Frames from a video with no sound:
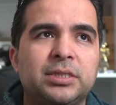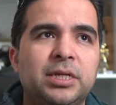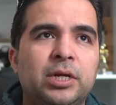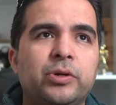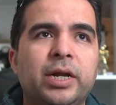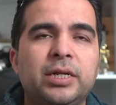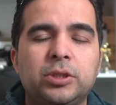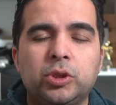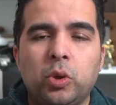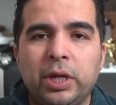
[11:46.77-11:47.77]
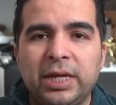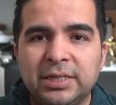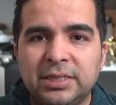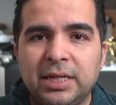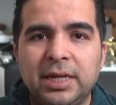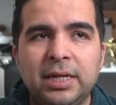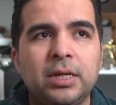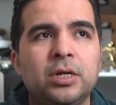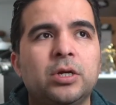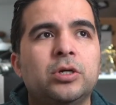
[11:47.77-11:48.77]
they created so easily,
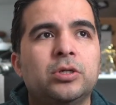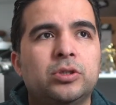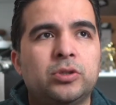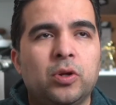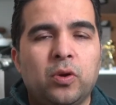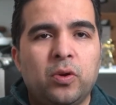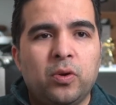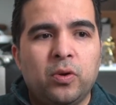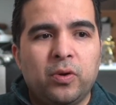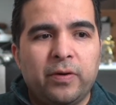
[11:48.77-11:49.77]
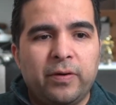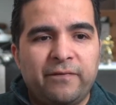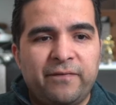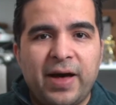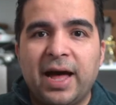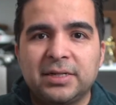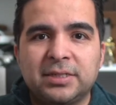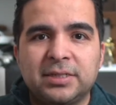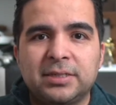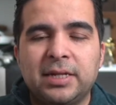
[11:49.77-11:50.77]
so
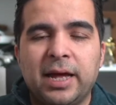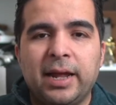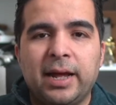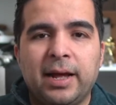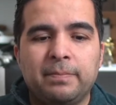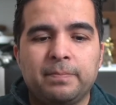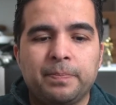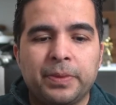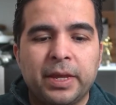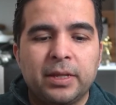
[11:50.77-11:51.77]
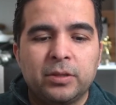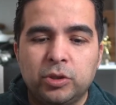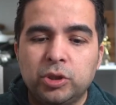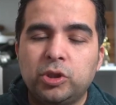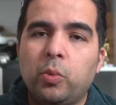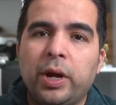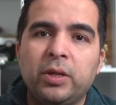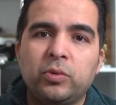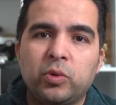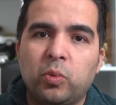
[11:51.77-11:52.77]
fast that just a
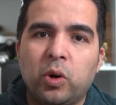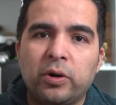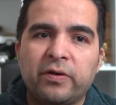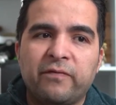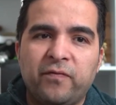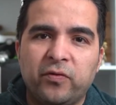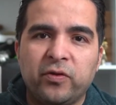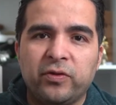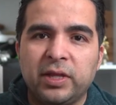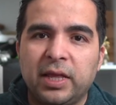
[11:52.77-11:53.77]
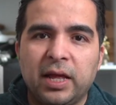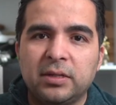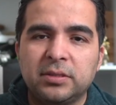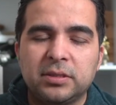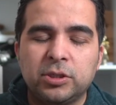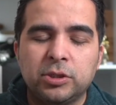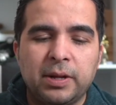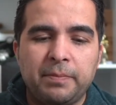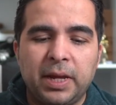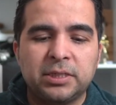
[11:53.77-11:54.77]
way to work for the details, it just
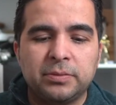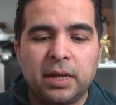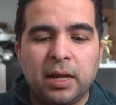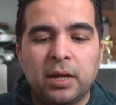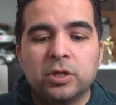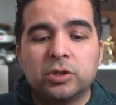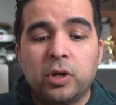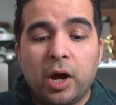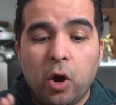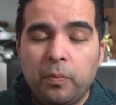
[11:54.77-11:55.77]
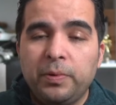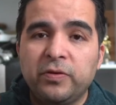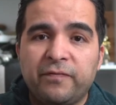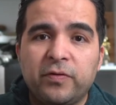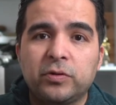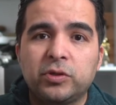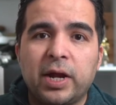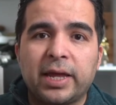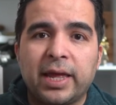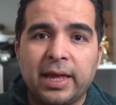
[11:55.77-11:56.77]
amazed me. So I hope in the future
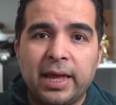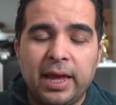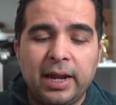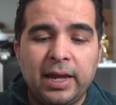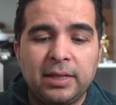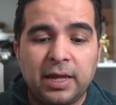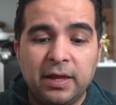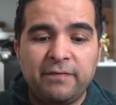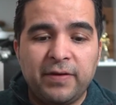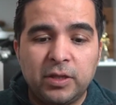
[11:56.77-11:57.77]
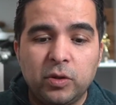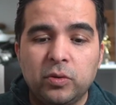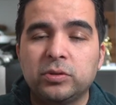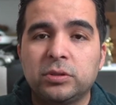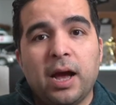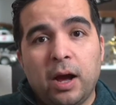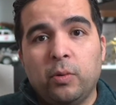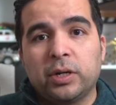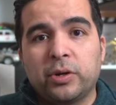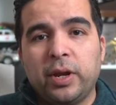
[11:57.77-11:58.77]
I can get it. If I do, I
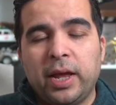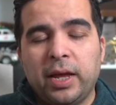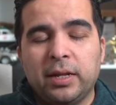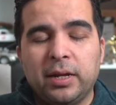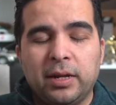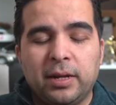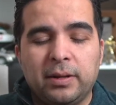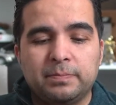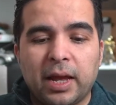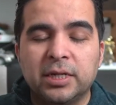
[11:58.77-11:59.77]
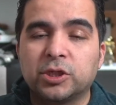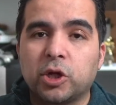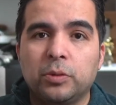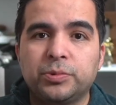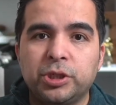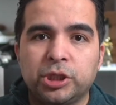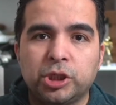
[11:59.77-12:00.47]
will create a sculpture and